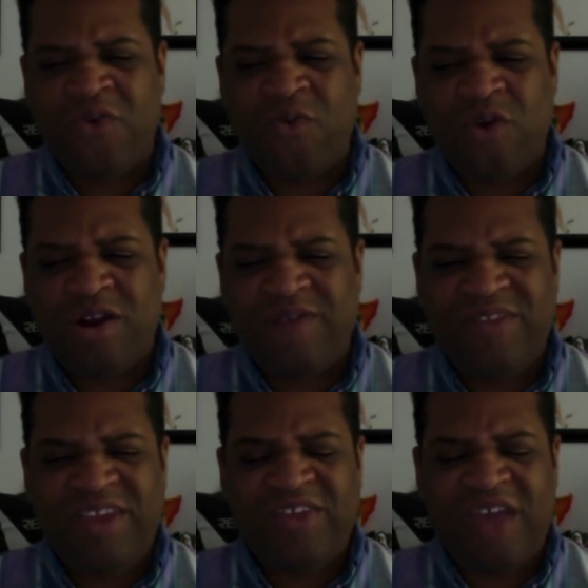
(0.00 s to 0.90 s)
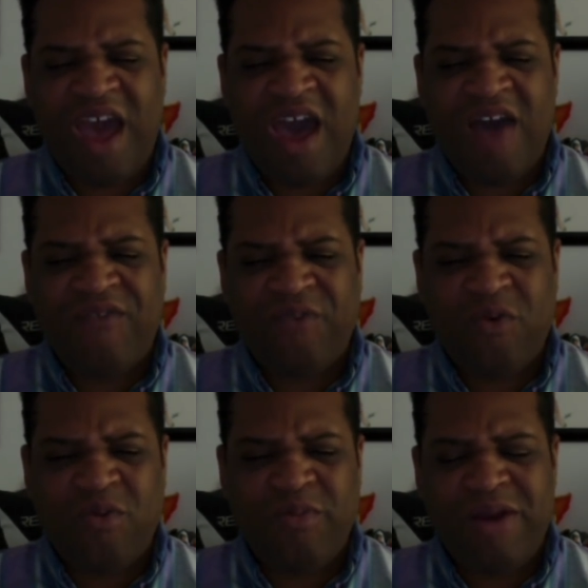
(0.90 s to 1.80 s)
one of these
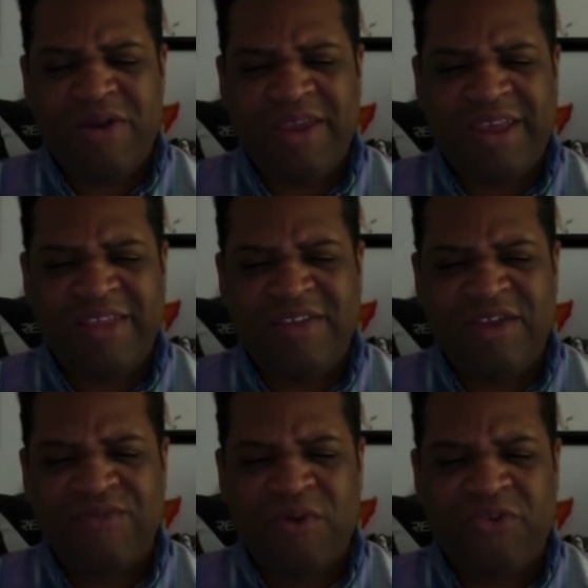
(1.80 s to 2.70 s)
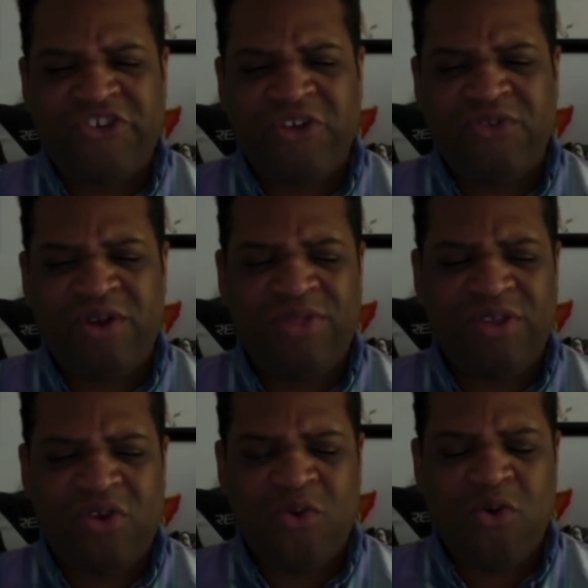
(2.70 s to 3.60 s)
Afro-American Negro children of the
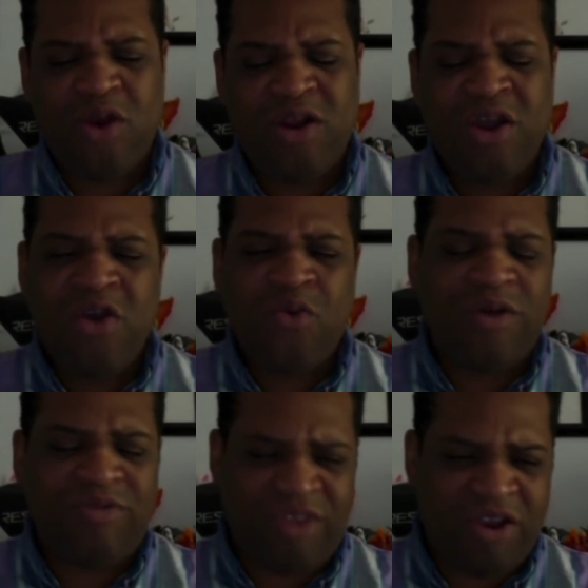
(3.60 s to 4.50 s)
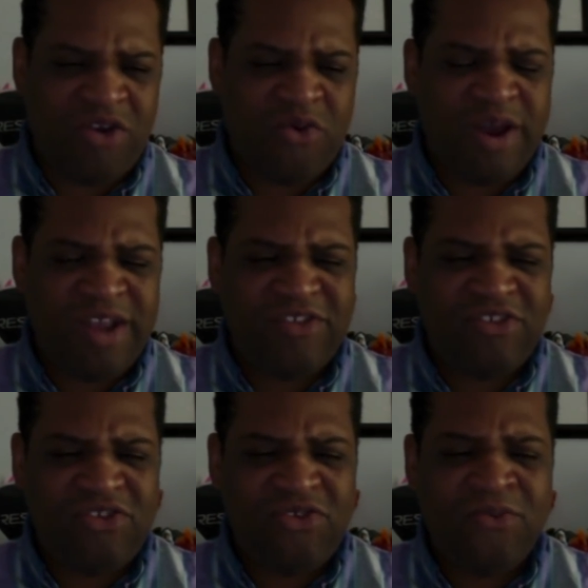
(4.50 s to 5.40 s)
corn, what they're going to
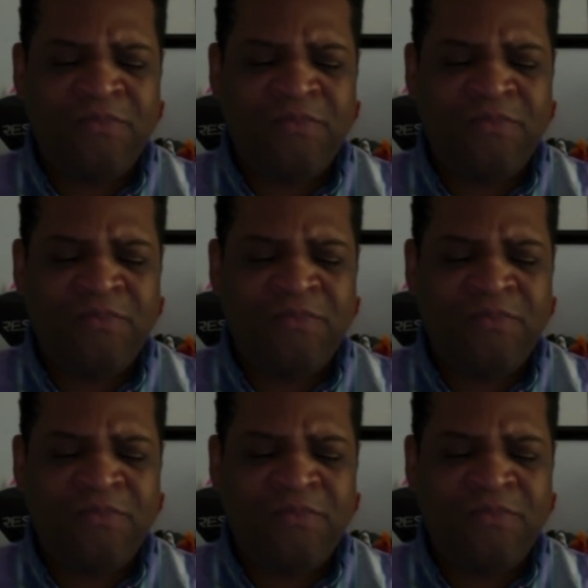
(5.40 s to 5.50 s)
do